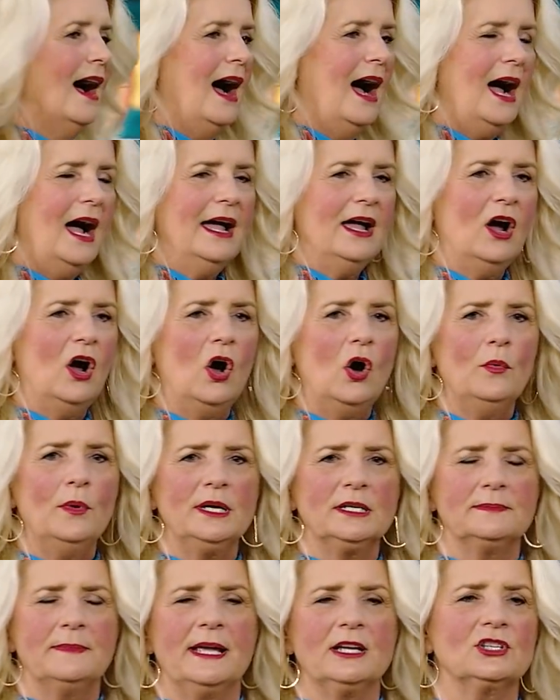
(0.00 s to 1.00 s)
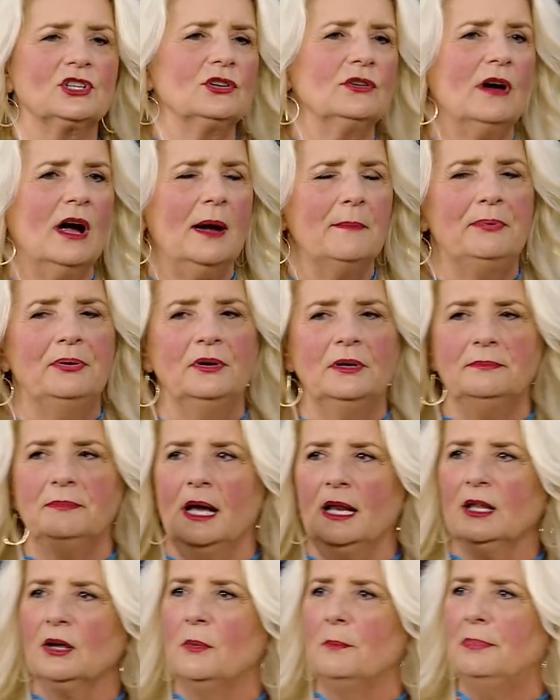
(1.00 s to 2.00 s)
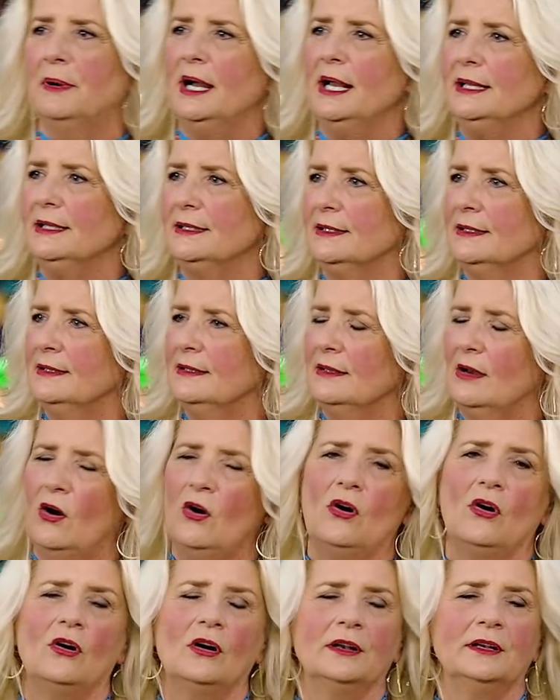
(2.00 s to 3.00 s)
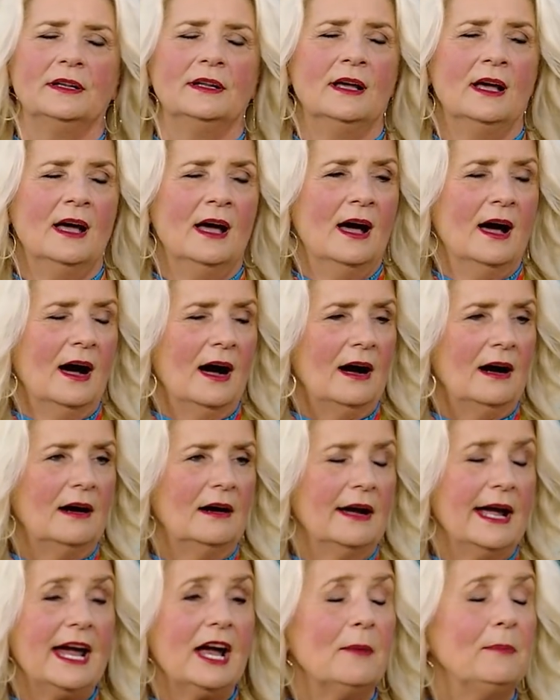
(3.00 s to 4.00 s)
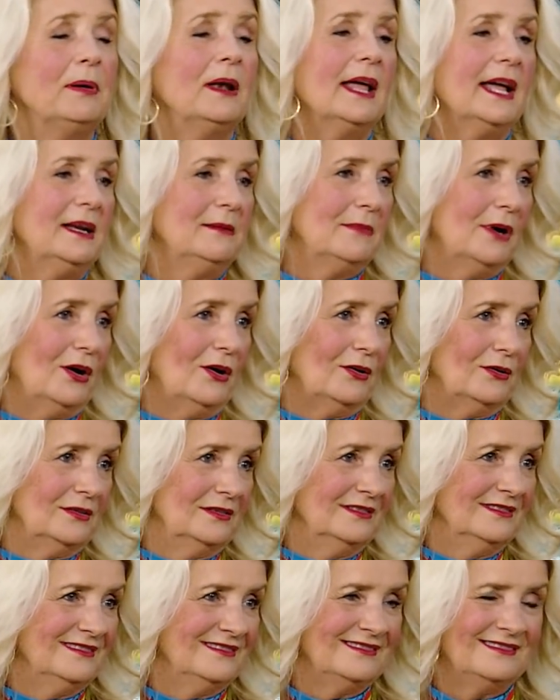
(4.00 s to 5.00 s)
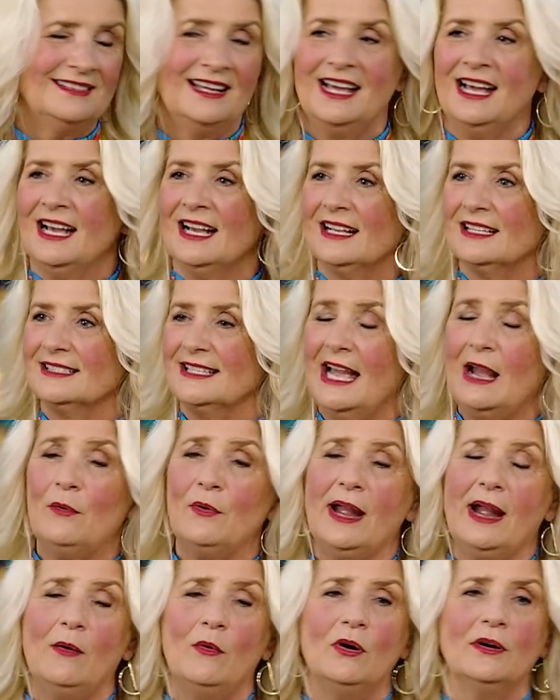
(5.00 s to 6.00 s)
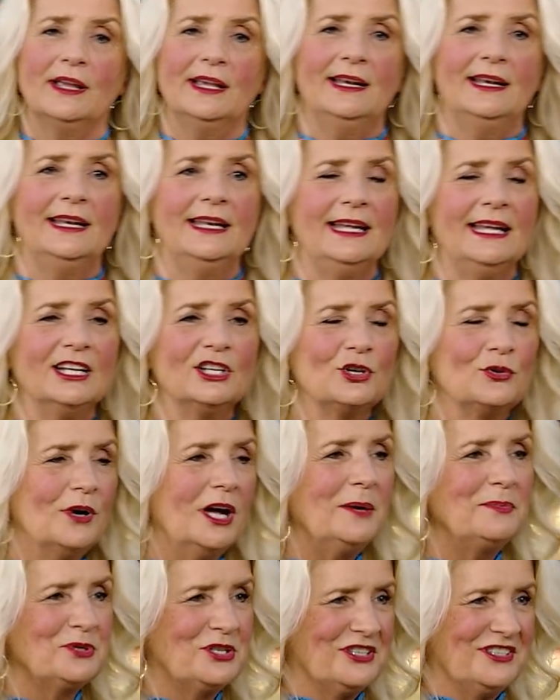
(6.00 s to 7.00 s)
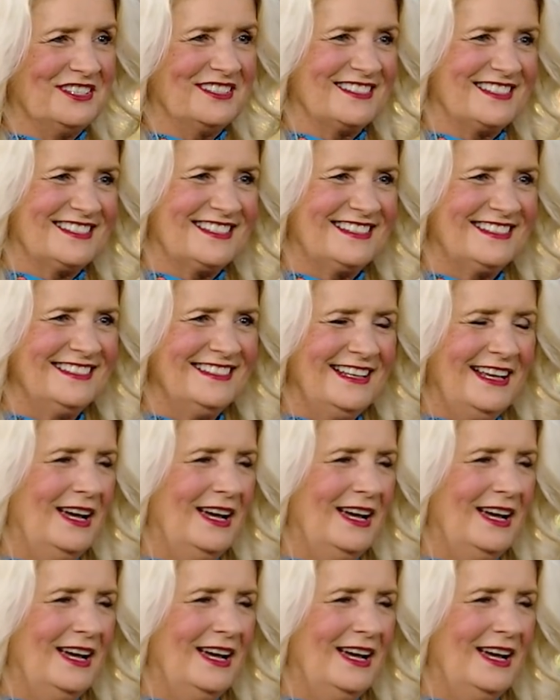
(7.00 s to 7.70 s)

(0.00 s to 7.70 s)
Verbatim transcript: I always make sure I put my little button on uh, airplane mode because that way I won't get any interruptions